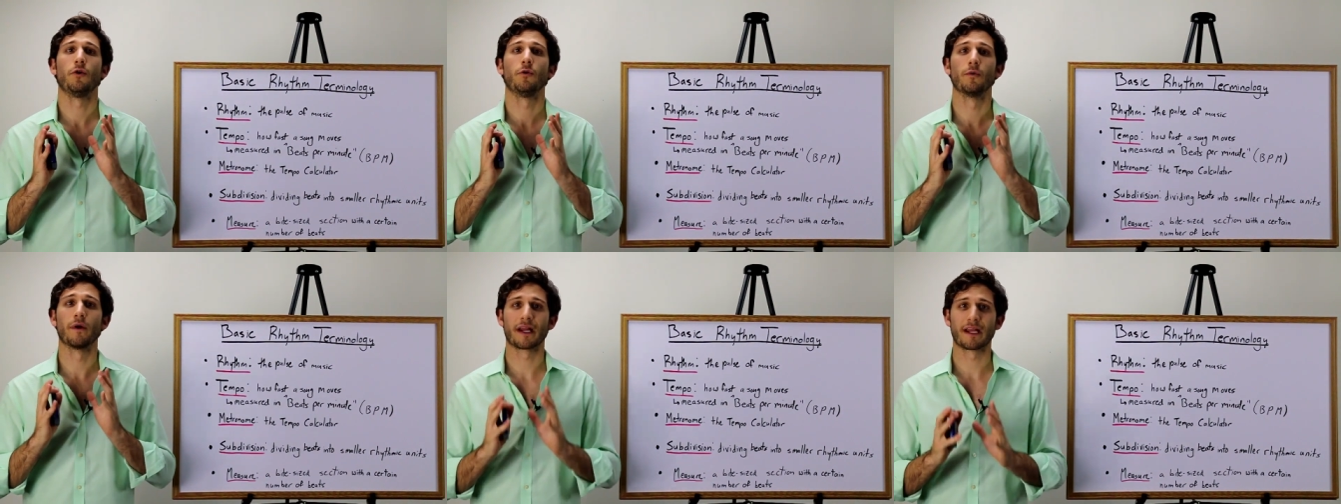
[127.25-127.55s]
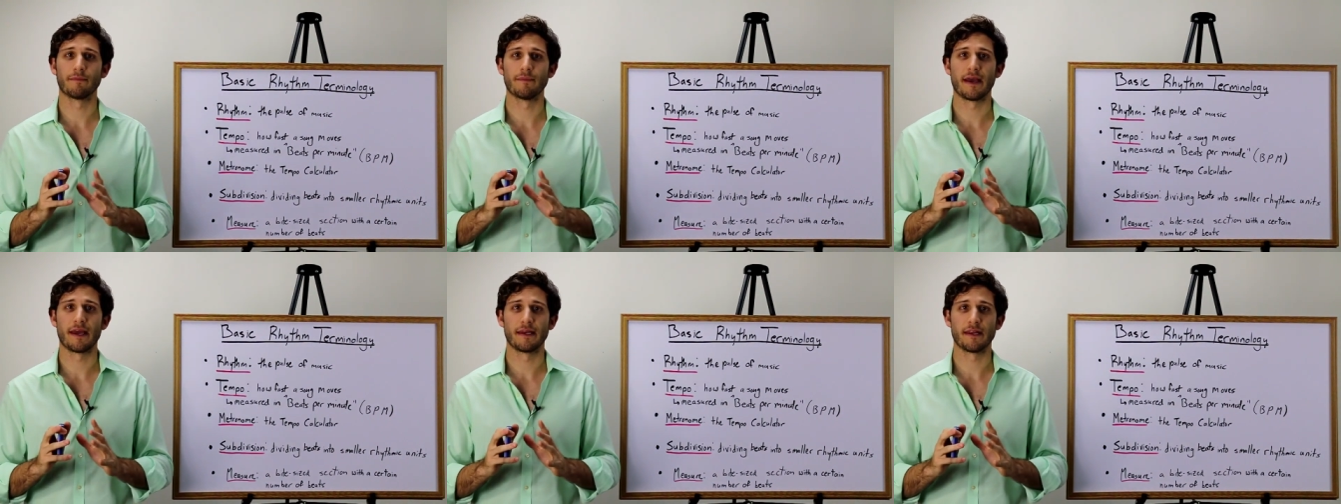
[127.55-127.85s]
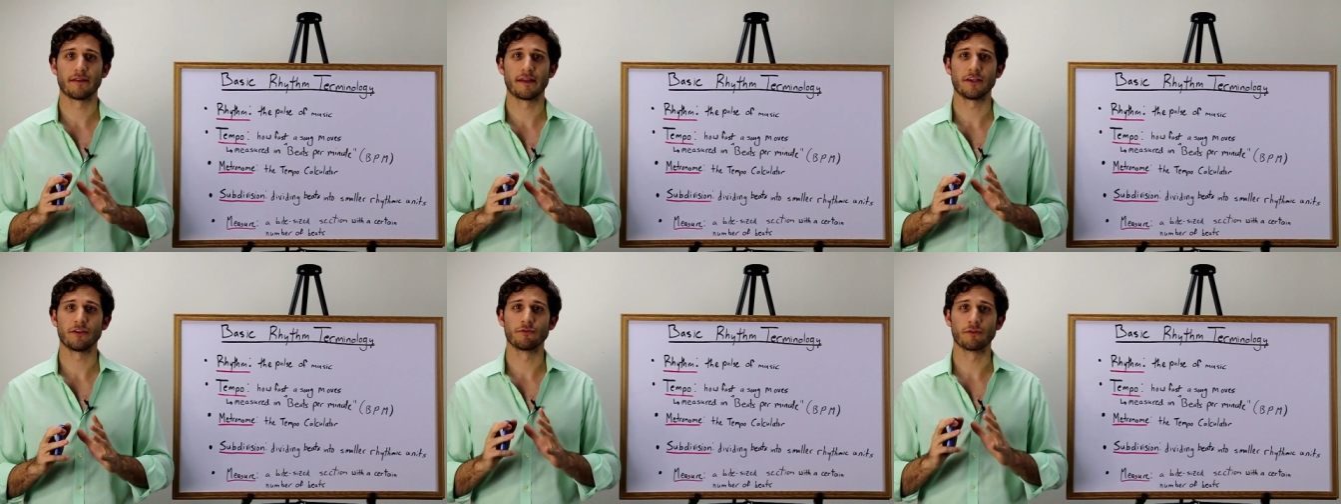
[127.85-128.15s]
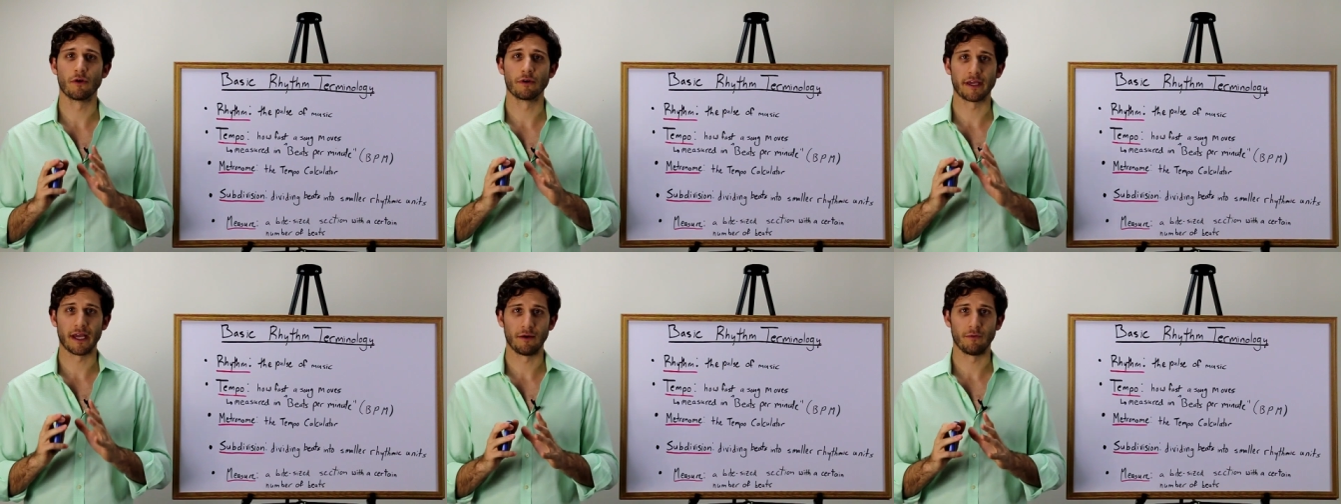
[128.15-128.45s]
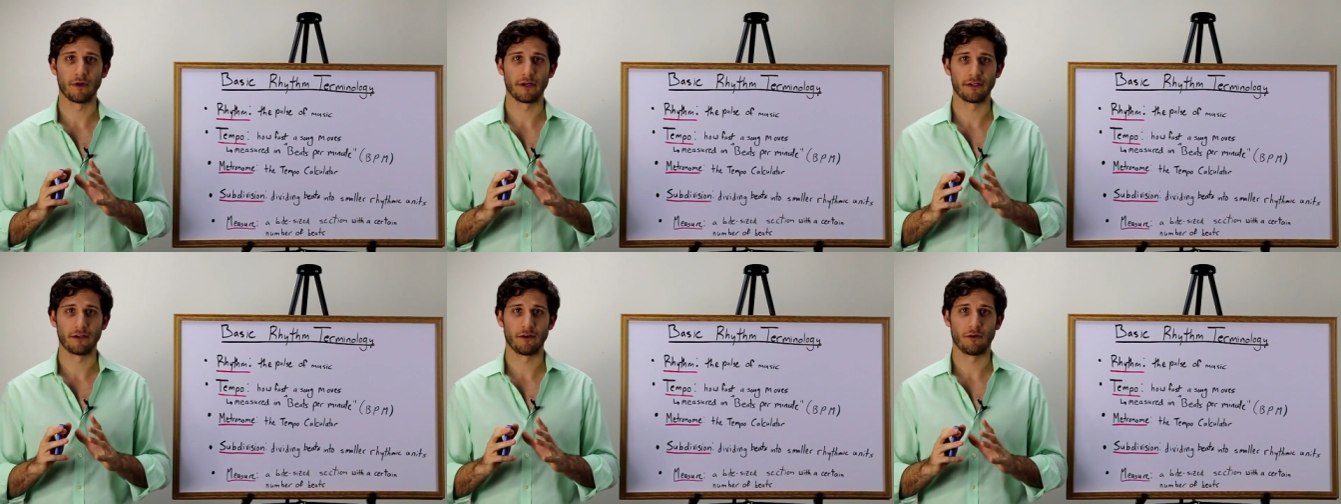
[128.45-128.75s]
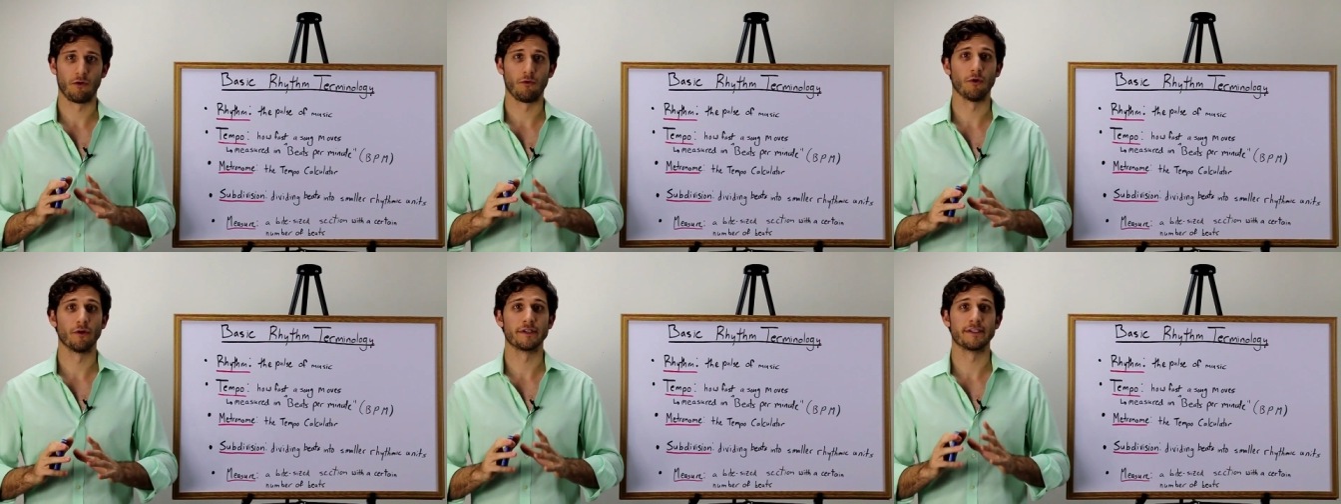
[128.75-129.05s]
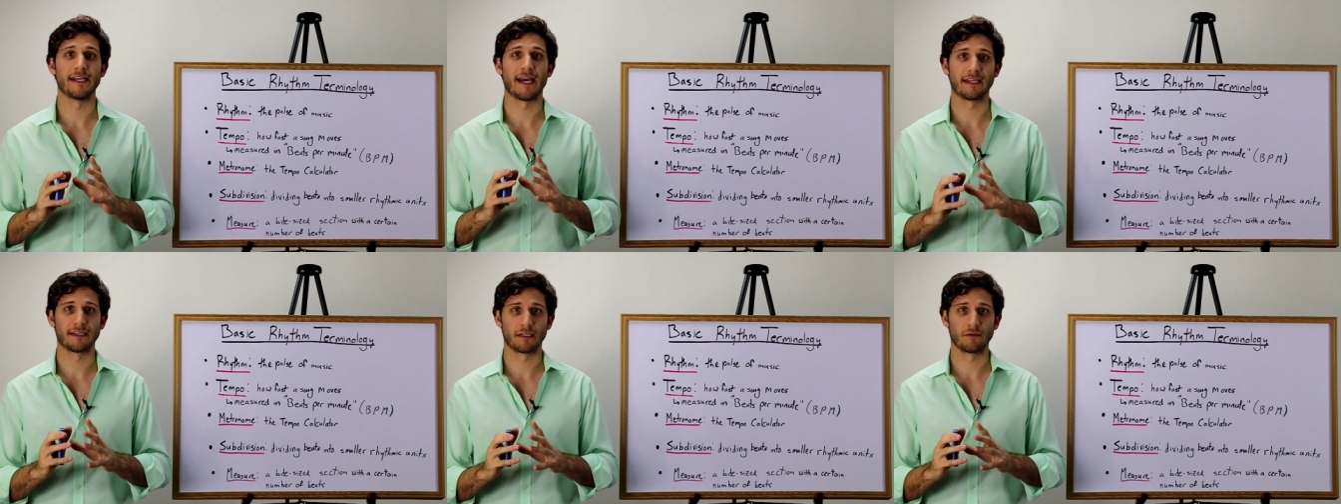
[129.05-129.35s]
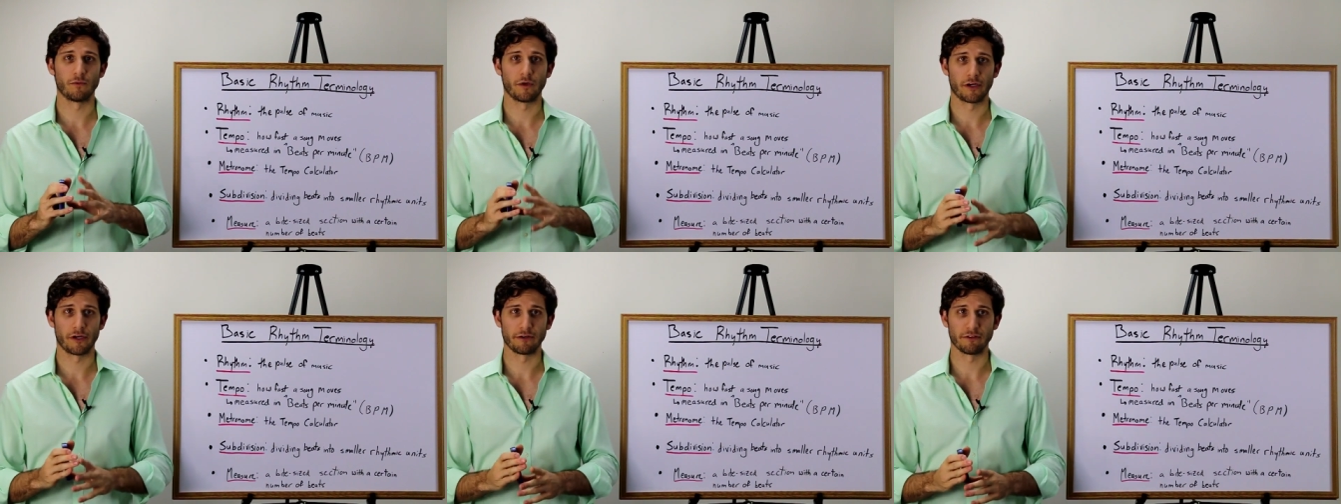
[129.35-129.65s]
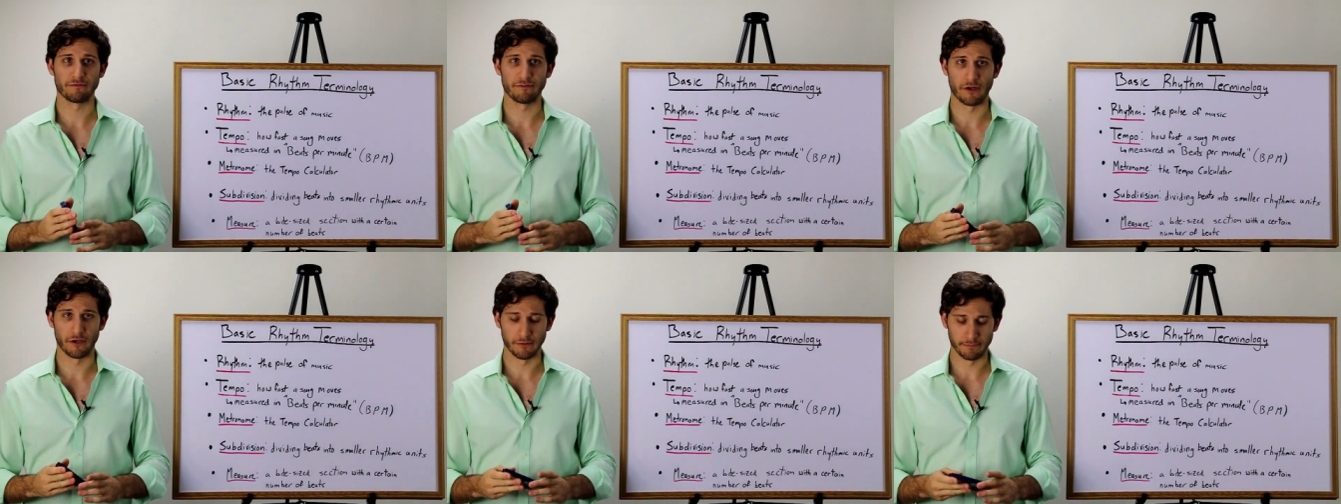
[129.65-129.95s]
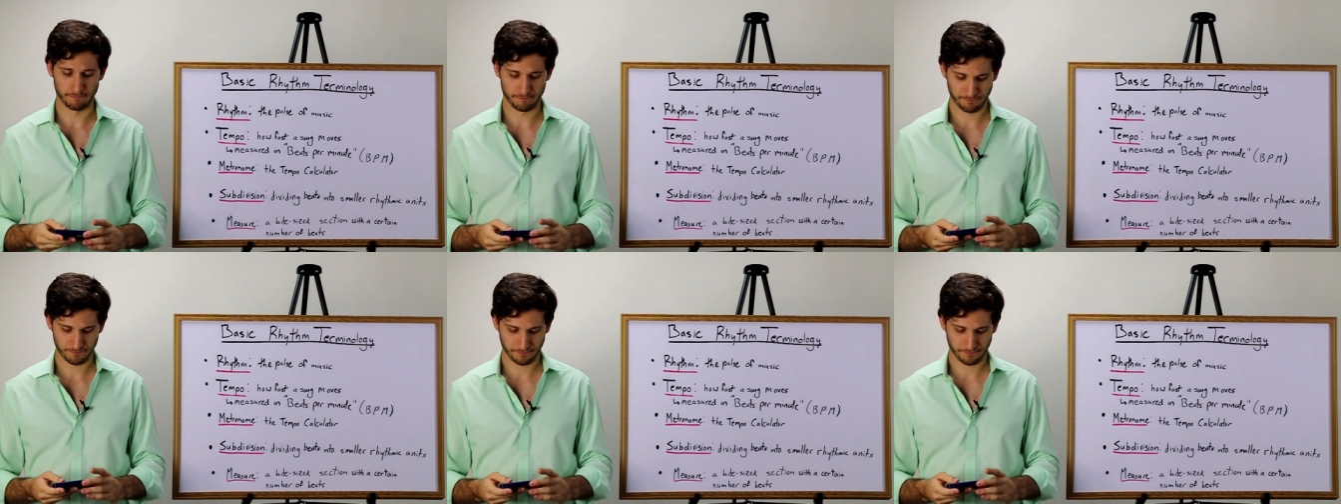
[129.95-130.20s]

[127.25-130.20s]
recommend that you go get one or download one on your phone.